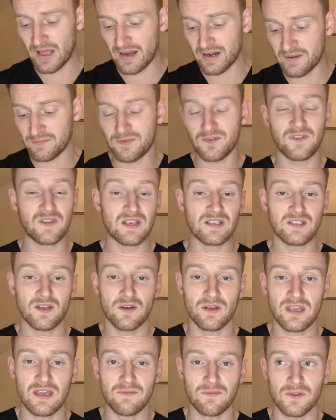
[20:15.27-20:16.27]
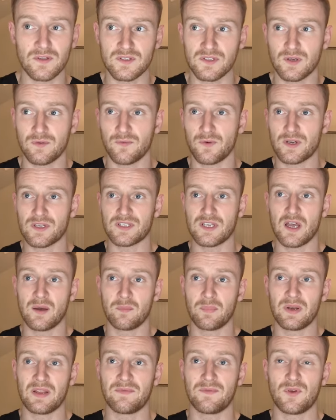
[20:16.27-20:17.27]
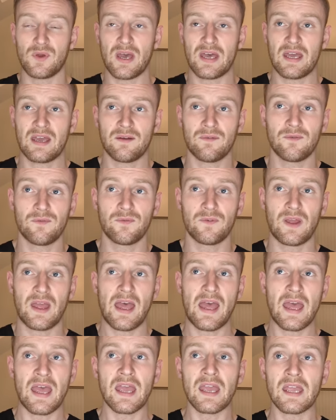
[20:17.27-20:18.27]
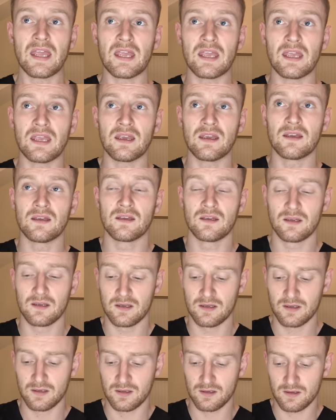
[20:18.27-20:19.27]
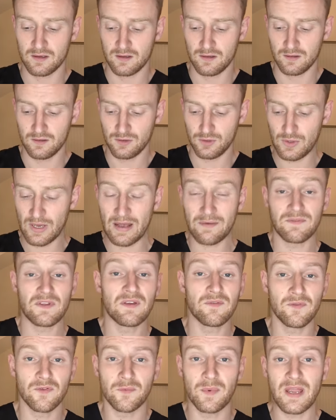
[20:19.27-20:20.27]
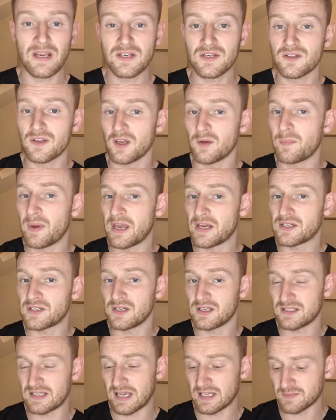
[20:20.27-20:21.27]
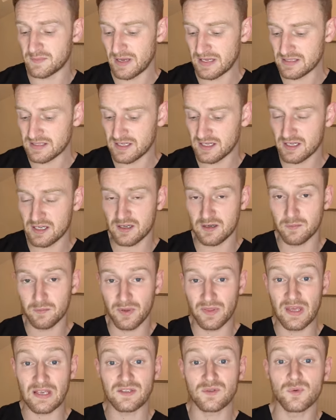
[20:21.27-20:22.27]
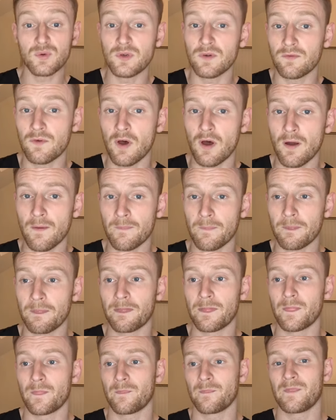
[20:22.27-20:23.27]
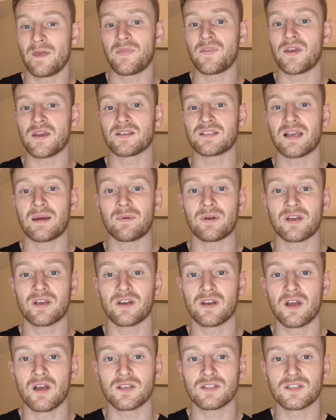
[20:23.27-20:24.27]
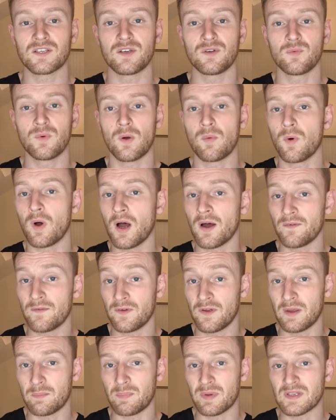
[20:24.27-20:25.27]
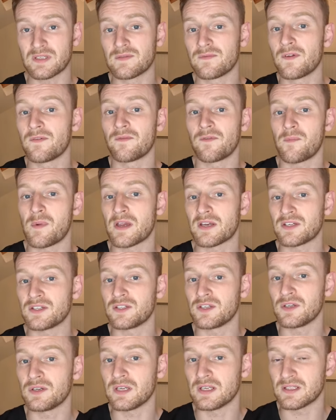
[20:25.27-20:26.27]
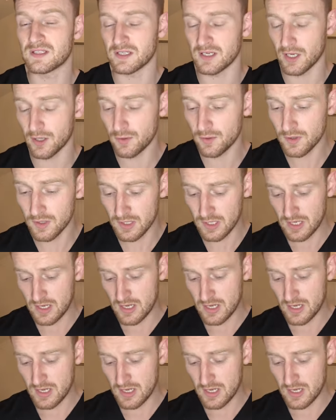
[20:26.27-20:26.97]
And if the things aren't given, so for example, if you have a you have the information that a patient is asthmatic, but that's all you've got, then the examiner can ask you, well, what other bits of information do you need to know?